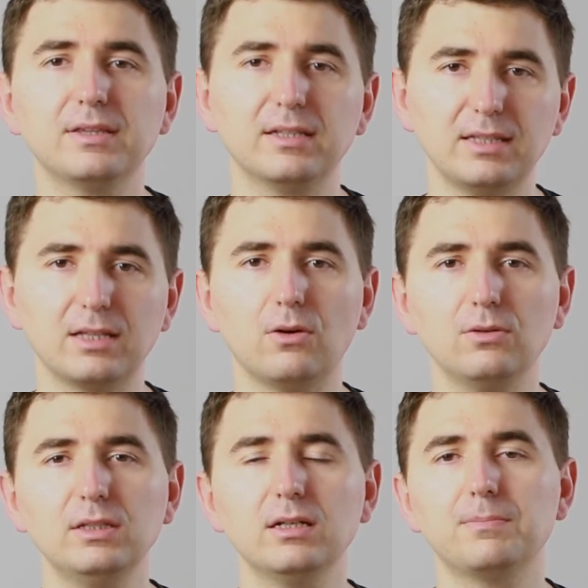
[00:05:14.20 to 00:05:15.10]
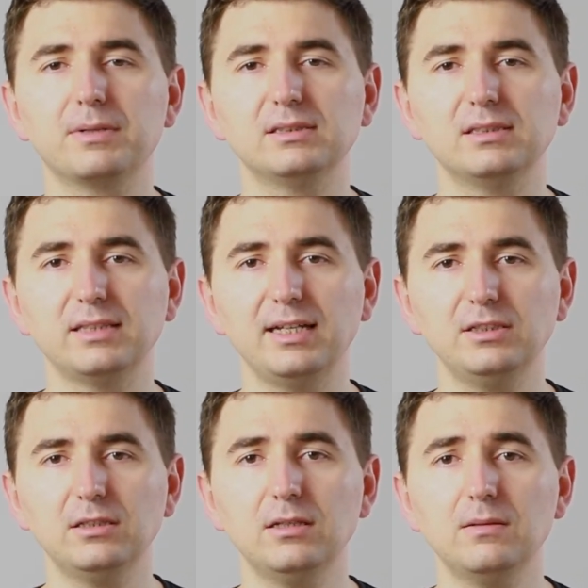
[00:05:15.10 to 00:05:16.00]
think that holding a
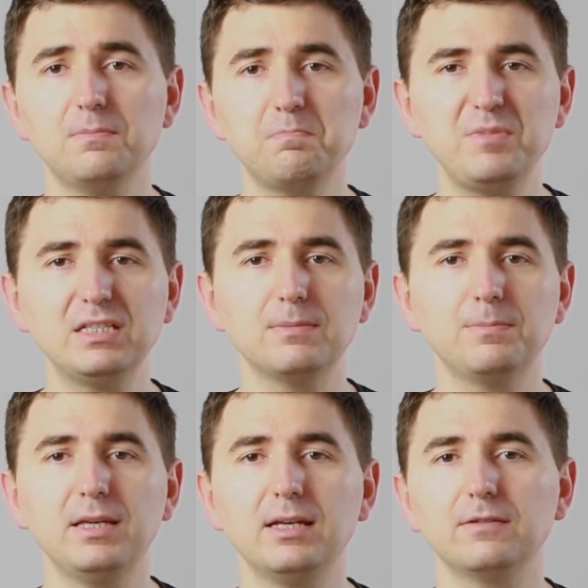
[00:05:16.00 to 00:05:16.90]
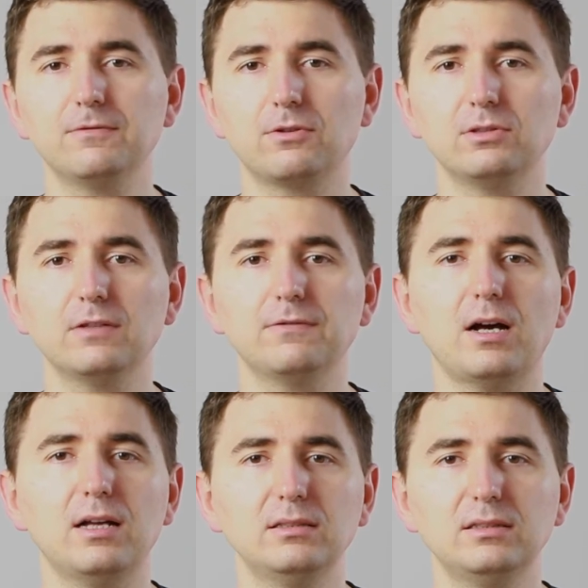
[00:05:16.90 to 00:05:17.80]
presentation means being in front of
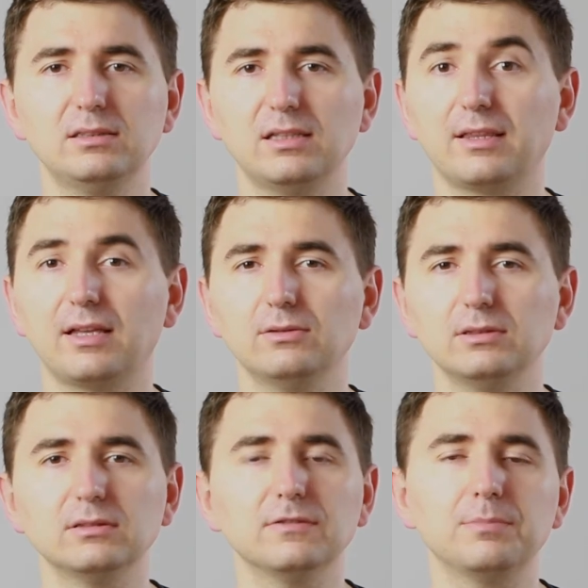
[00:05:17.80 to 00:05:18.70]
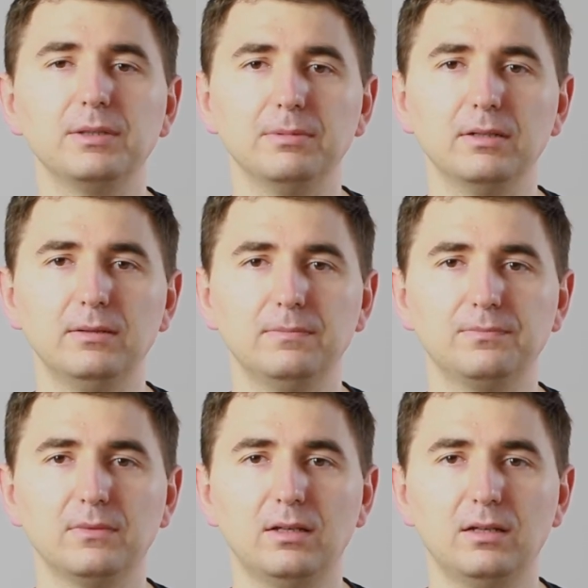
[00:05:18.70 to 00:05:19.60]
hundreds and thousands of people.
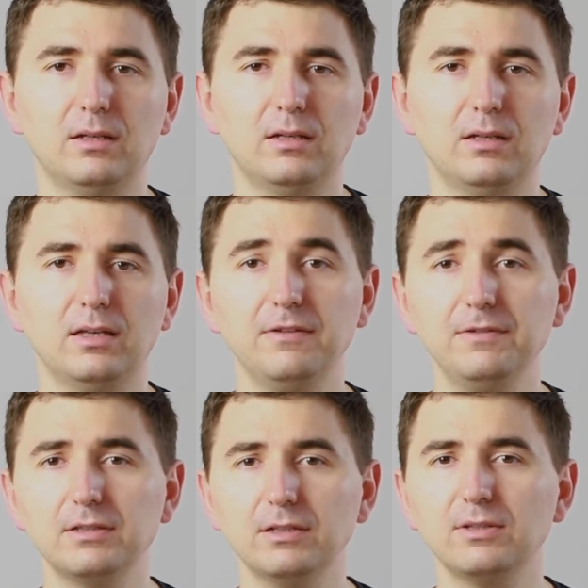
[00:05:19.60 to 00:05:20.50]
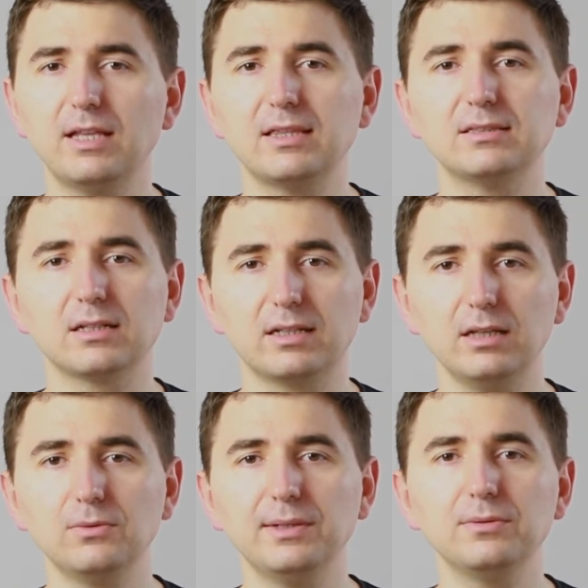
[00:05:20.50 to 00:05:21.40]
Even though that's a
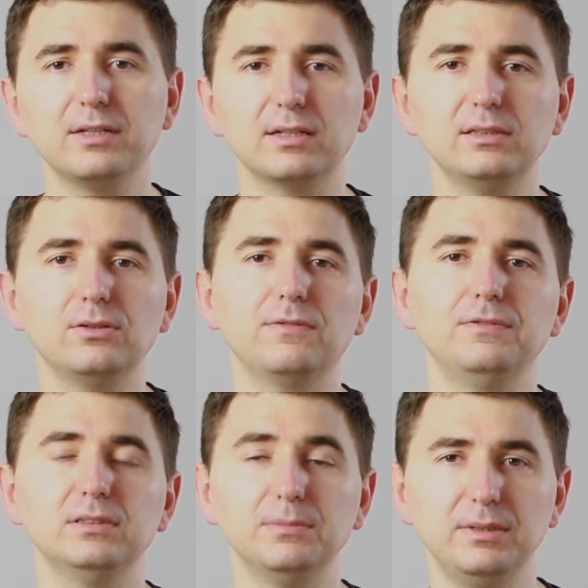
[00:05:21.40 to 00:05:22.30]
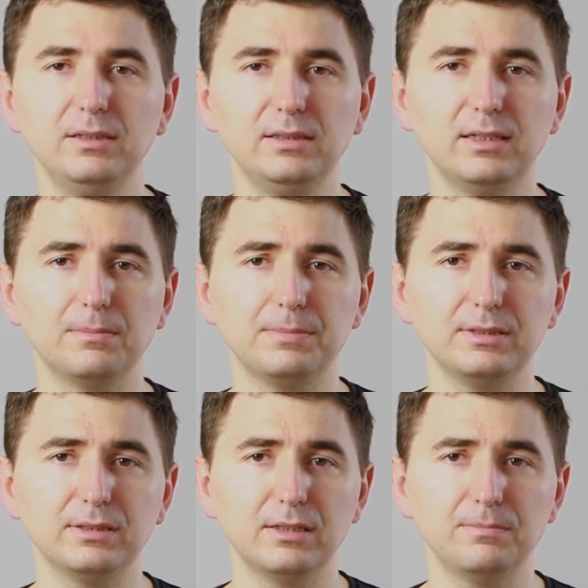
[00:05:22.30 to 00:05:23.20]
great way to increase your visibility and
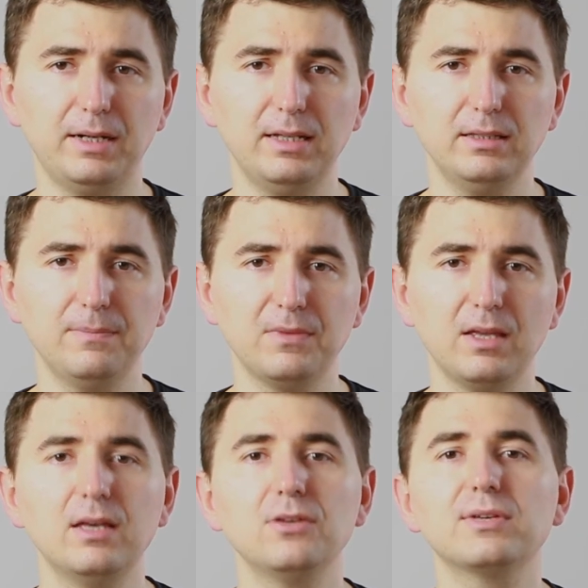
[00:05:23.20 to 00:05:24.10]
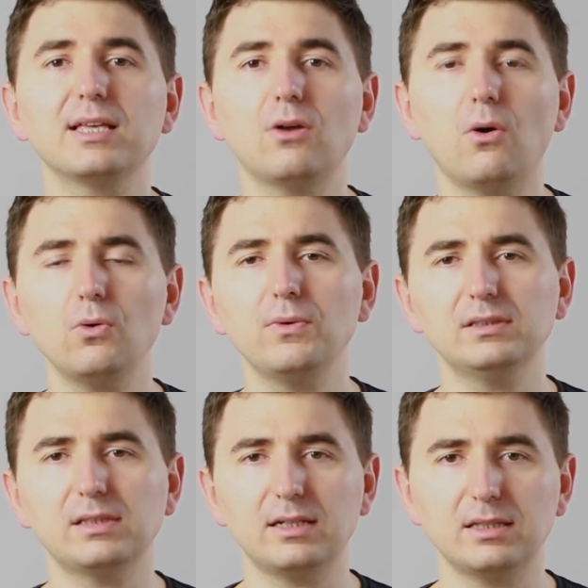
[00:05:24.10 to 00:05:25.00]
personal brand, you can
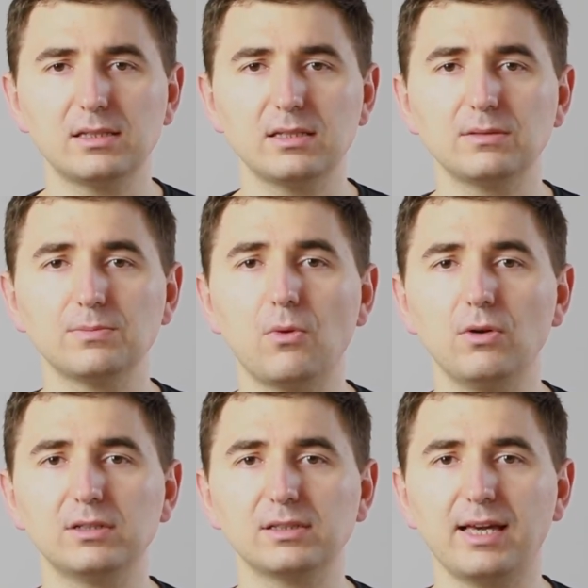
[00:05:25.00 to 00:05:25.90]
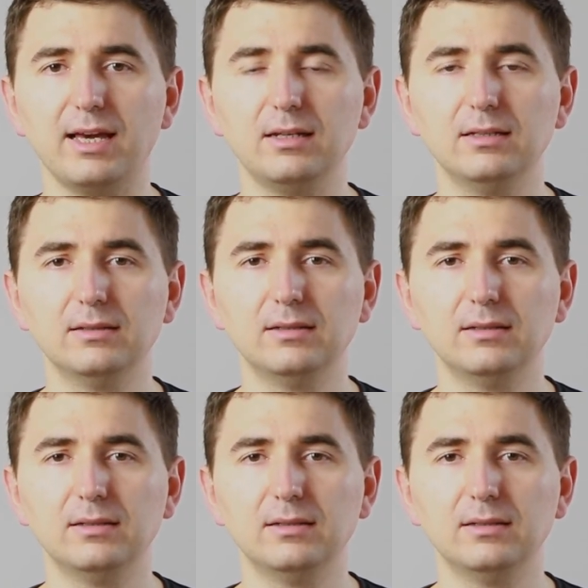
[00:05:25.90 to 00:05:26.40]
always start at a smaller scale.